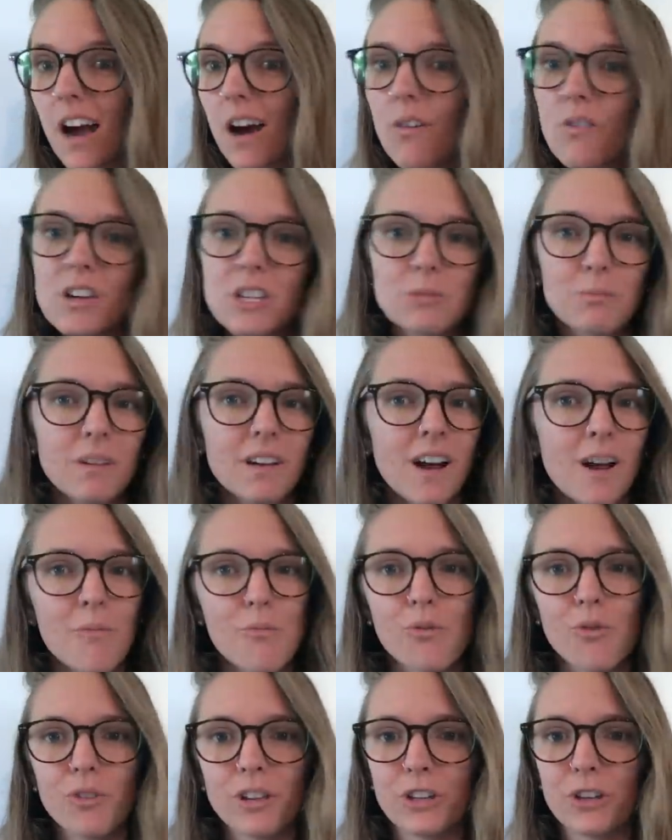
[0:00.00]
Always be
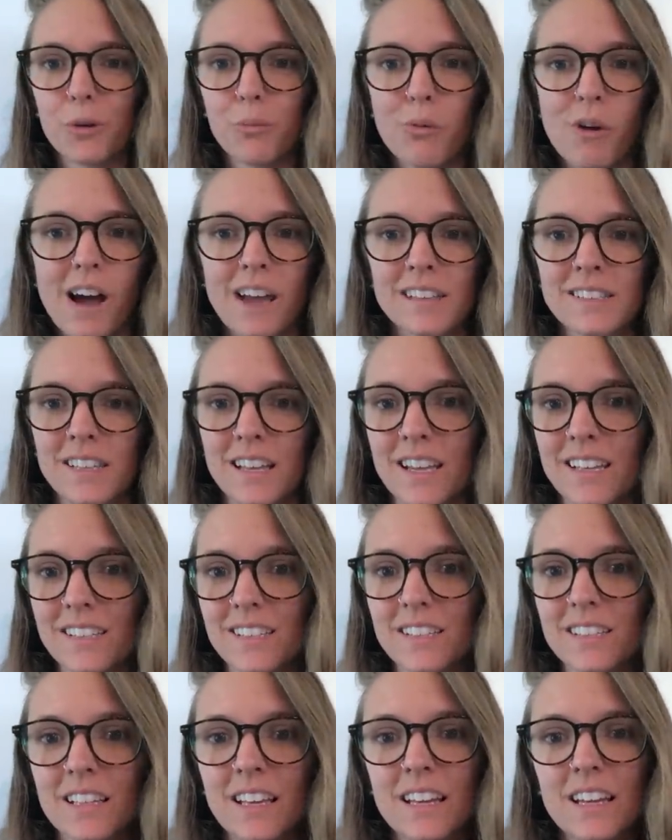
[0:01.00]
humble in your
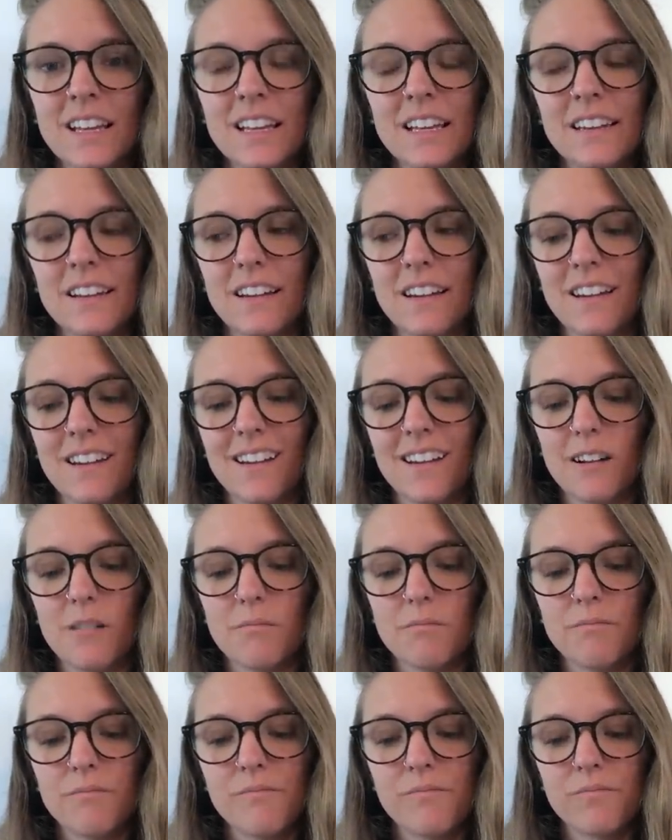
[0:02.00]
process
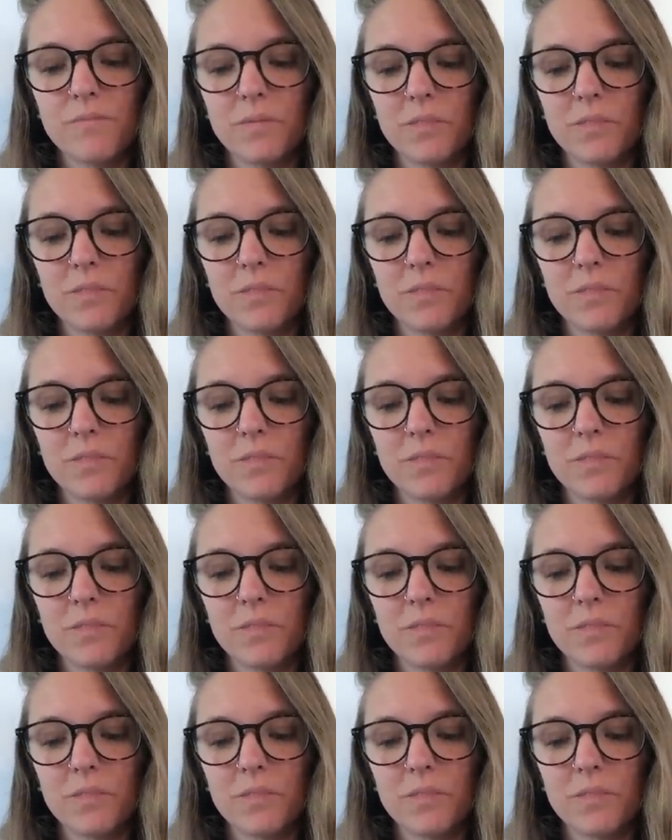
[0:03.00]
um,